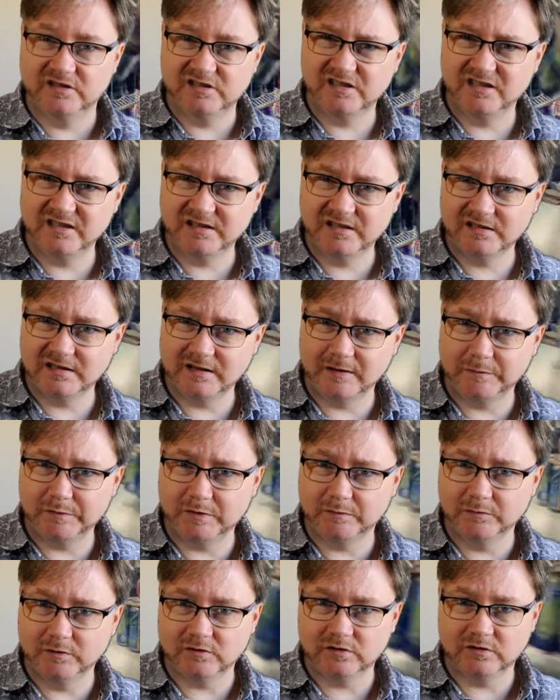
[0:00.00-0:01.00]
So this is that
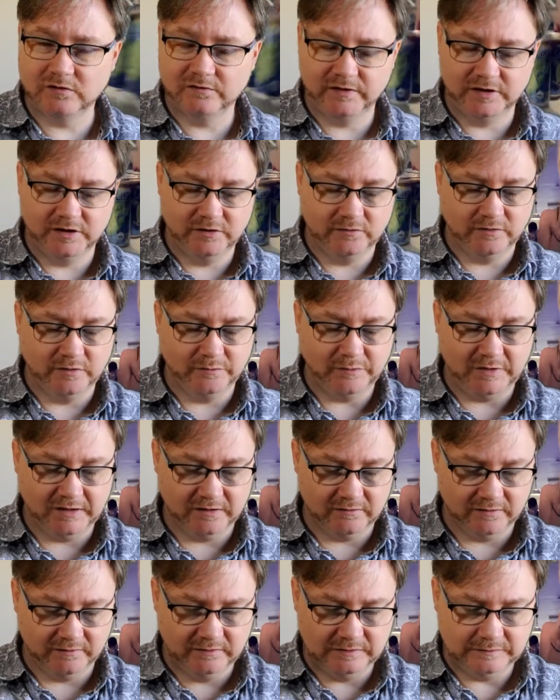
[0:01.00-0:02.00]
promotional video in the
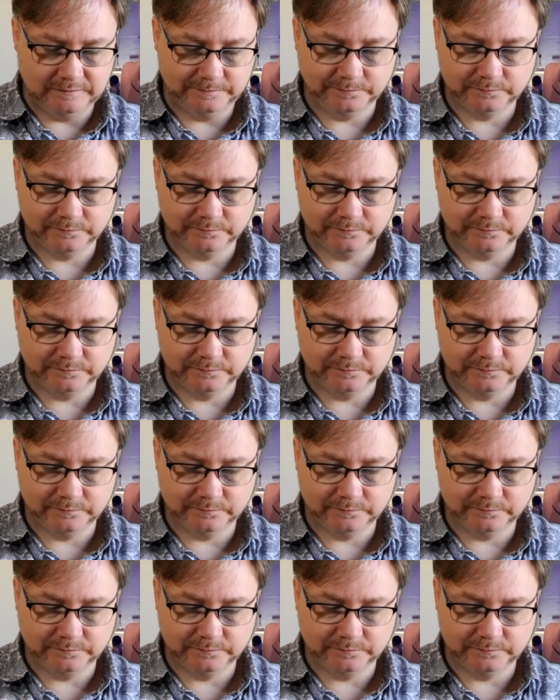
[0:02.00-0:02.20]
background.